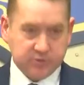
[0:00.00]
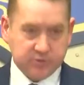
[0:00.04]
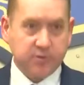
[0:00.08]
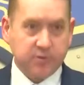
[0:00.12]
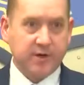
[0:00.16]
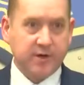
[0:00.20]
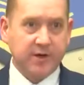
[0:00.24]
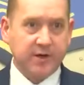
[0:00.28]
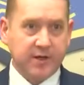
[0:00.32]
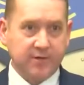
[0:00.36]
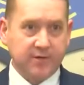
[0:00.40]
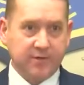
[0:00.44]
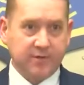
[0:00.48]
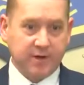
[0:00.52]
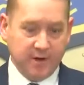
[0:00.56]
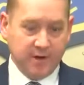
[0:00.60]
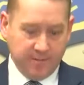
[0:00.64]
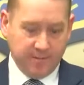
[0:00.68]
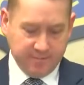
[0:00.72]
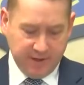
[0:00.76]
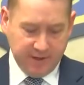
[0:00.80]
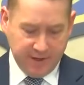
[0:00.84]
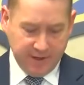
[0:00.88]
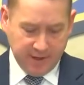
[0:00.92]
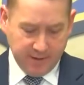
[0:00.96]
wanted to give you an
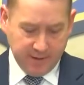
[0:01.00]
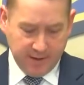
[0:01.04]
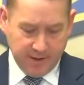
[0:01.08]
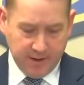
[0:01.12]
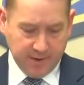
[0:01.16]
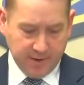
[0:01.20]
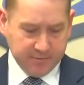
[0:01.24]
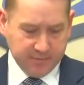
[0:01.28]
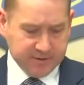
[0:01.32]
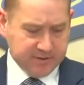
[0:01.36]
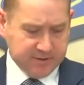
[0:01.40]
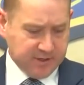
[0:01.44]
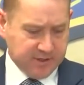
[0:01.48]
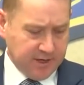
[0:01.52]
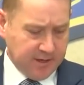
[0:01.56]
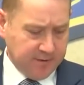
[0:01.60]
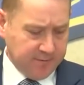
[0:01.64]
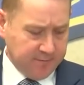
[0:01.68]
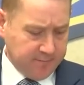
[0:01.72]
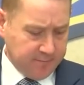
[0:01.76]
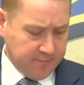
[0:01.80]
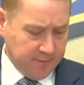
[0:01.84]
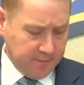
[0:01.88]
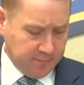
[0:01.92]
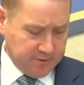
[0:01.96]
update on the homicide
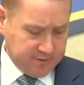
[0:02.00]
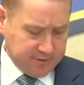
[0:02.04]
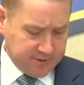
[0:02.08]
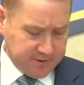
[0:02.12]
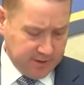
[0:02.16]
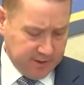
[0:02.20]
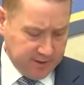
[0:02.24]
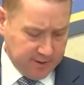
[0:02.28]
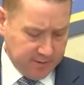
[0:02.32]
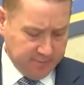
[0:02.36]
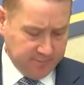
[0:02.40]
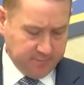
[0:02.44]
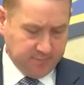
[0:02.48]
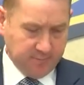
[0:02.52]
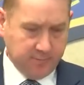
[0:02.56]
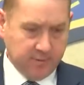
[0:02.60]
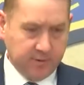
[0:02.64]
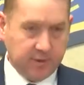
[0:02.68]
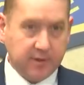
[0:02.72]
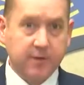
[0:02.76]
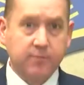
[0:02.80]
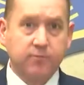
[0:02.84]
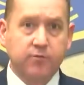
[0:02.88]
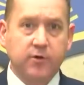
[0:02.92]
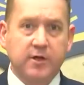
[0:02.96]
that we sent out for
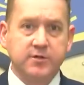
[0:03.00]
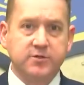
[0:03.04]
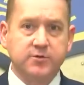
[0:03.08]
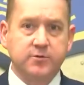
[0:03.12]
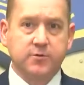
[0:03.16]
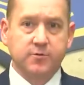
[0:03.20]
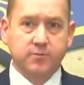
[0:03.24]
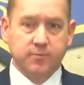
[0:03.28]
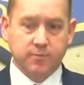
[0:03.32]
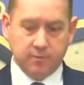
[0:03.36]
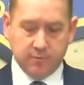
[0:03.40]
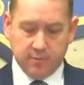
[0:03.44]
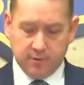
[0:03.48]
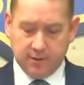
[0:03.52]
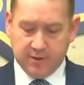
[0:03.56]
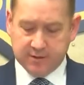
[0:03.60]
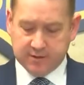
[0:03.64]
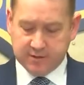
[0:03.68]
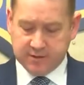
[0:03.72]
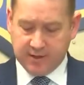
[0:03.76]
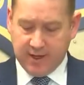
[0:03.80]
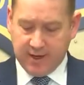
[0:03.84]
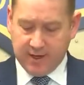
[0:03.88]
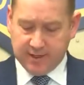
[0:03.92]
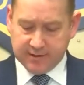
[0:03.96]
the press
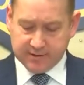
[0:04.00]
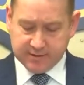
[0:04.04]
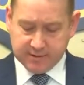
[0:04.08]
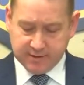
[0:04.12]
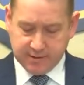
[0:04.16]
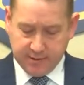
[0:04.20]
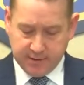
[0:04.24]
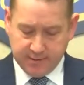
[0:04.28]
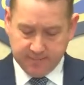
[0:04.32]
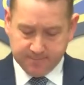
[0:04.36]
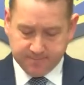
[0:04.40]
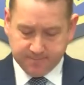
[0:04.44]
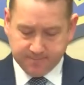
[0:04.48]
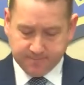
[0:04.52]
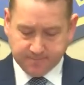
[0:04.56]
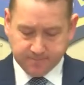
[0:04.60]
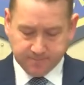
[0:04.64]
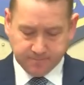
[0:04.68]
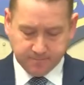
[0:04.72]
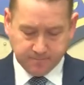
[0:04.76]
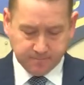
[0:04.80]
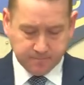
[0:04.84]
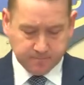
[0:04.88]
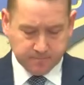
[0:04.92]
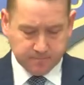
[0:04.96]
release last night.
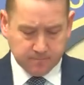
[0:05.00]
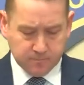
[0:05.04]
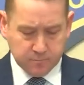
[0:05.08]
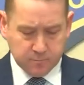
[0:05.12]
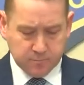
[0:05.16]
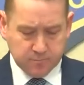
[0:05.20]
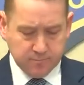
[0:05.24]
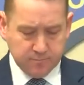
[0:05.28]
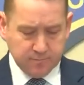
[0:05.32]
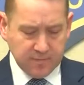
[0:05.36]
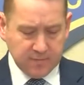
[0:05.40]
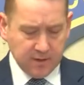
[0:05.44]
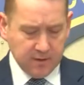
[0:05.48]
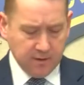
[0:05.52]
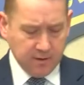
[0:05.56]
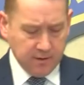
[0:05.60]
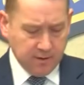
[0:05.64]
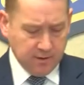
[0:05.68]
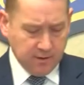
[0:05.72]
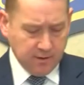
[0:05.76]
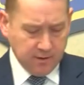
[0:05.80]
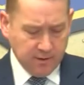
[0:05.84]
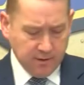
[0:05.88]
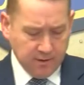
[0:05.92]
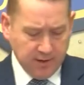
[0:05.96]

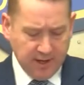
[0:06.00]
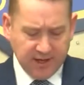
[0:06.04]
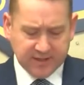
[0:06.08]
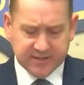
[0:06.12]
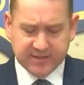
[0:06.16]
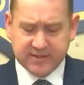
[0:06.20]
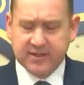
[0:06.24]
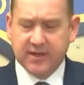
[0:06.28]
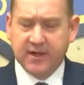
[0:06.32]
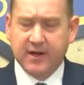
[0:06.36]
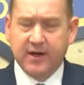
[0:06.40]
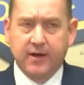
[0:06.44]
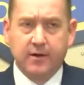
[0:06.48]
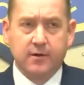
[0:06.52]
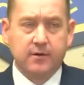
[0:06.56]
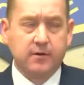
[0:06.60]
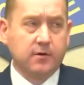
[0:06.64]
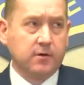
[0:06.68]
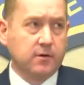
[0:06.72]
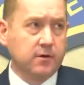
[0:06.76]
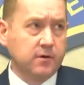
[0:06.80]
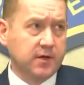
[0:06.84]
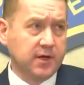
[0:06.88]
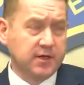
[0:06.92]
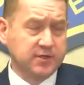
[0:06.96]
Uh, last night,
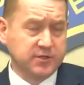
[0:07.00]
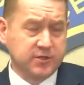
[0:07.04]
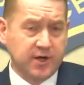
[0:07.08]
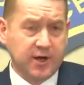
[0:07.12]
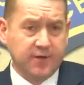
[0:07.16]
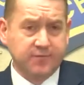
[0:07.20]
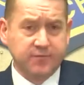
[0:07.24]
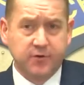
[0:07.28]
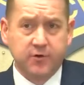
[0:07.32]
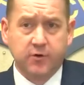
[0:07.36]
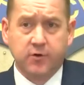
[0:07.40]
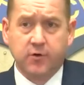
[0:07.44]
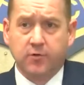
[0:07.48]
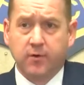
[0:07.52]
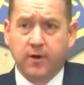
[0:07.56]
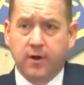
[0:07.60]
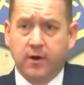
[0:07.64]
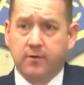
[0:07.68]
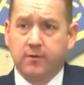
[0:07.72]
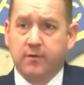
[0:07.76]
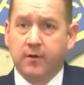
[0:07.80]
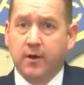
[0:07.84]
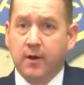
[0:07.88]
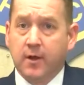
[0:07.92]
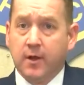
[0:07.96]
or yesterday afternoon
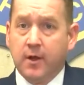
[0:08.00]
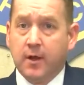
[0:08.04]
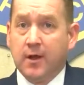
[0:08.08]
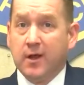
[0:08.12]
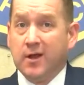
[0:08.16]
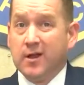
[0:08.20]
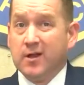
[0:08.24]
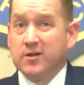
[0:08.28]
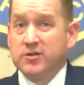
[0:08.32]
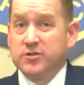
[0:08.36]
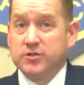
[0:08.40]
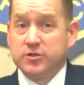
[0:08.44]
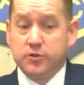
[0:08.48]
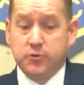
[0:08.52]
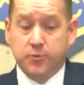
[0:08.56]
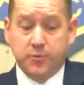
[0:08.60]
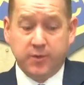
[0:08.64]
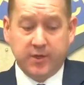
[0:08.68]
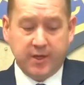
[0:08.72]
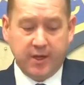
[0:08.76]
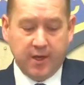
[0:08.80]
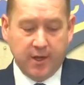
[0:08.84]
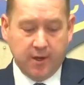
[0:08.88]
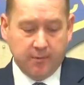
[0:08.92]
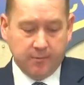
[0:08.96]
around 2
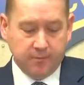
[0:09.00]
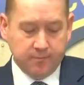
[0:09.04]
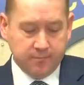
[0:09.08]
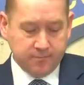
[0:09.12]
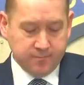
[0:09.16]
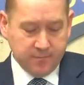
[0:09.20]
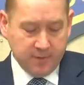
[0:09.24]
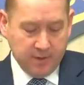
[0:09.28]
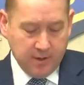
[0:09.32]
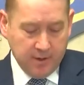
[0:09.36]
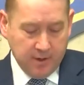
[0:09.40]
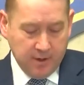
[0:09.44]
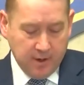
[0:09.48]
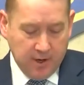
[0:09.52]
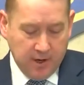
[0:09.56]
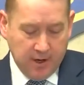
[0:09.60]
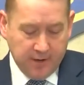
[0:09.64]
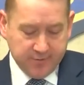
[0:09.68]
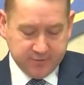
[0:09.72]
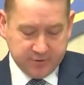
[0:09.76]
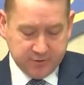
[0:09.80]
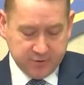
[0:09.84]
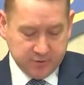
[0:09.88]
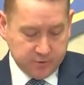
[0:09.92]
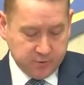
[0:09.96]
p.m.,
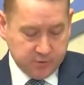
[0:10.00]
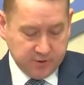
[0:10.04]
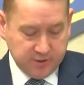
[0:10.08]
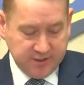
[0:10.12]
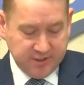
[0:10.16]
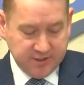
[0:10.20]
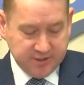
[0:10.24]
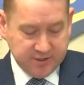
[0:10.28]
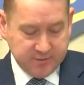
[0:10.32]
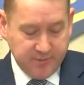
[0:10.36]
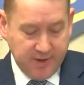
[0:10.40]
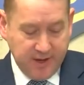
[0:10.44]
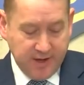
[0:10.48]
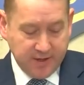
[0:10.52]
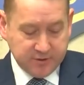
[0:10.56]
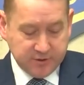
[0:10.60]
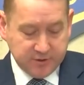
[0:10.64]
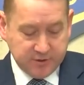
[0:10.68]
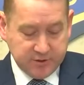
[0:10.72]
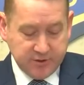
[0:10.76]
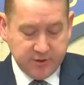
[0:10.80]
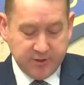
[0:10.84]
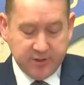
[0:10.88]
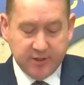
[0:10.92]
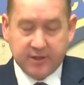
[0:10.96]
officers were
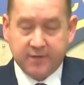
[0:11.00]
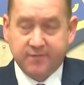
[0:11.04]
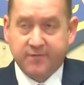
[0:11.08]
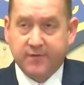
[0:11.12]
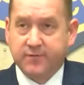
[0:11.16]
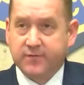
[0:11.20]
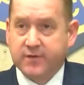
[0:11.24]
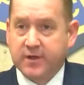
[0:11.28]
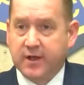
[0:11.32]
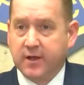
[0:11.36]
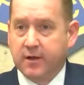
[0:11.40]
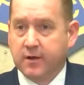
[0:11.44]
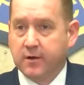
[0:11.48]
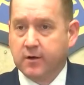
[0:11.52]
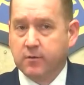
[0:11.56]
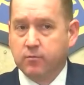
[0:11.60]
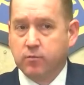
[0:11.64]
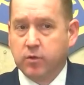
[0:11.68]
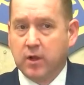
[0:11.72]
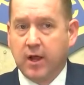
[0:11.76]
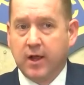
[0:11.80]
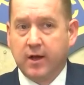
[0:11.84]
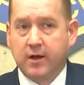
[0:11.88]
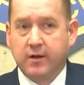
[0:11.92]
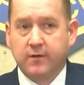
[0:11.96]
dispatched to the 5800
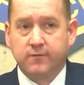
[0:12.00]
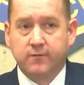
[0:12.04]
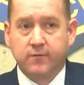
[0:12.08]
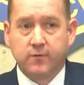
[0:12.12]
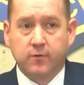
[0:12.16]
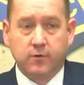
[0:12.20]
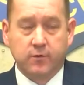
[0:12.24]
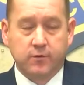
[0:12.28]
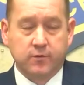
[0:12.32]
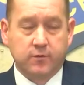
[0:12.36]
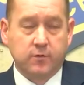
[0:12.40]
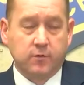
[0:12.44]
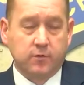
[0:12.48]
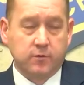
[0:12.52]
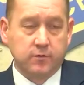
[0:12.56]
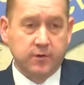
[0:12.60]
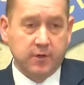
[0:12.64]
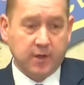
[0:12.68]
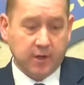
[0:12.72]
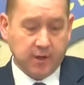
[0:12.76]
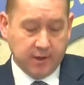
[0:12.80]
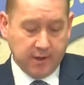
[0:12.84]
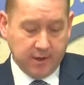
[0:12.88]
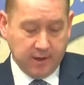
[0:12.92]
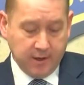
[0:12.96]
block of North Gold
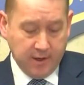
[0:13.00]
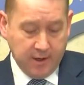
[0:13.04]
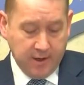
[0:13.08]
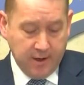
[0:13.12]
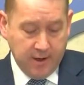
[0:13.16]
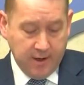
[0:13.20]
Nugget